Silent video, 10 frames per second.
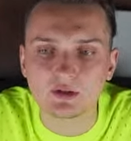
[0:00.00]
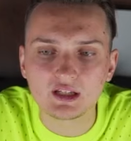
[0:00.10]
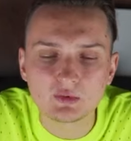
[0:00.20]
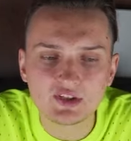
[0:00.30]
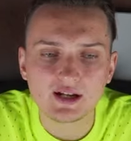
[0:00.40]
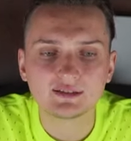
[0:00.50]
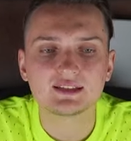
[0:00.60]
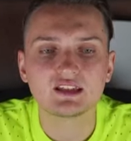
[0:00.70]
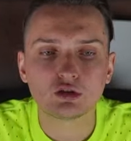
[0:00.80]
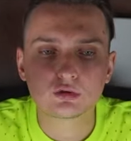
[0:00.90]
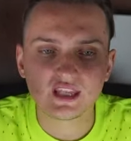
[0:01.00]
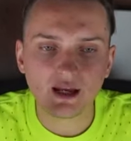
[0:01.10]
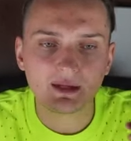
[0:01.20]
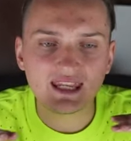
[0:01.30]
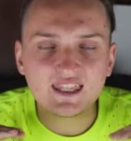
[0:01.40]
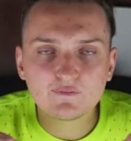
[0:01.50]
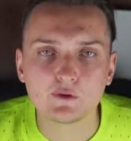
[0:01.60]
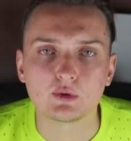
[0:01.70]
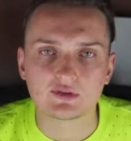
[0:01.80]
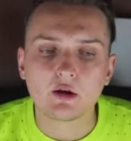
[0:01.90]
It resulted into them
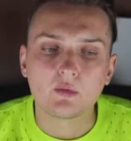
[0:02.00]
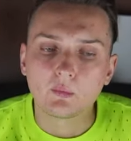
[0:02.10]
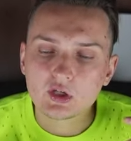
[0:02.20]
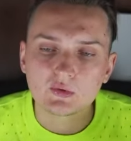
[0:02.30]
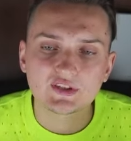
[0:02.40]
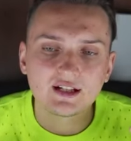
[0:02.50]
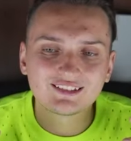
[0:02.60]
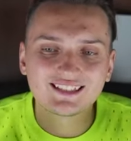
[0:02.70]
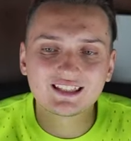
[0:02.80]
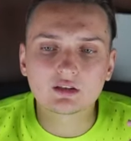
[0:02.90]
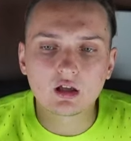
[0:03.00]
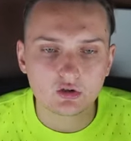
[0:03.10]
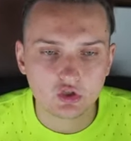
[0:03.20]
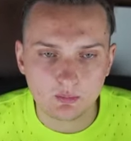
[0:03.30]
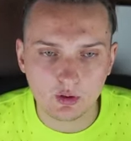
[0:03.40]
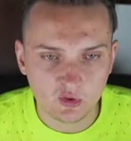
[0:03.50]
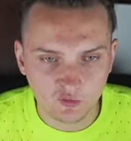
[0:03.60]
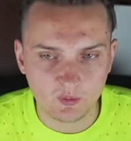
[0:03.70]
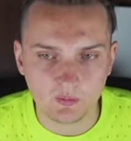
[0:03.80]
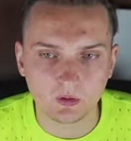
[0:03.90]
influence, which resulted in large amount
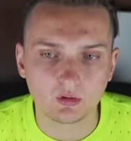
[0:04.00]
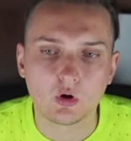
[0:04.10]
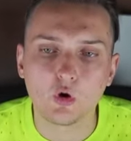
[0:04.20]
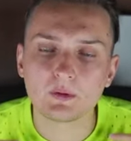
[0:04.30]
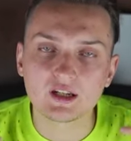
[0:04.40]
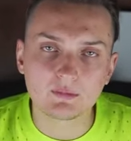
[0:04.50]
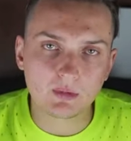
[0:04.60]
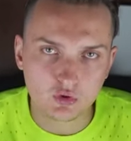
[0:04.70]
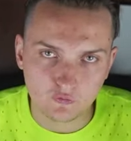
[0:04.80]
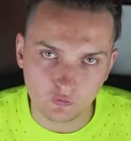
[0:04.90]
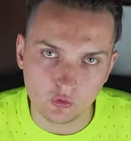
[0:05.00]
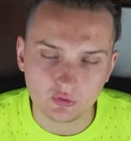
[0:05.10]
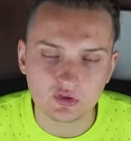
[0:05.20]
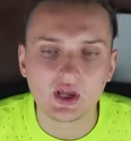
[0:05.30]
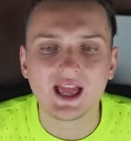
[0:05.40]
of people opening a bunch of loans,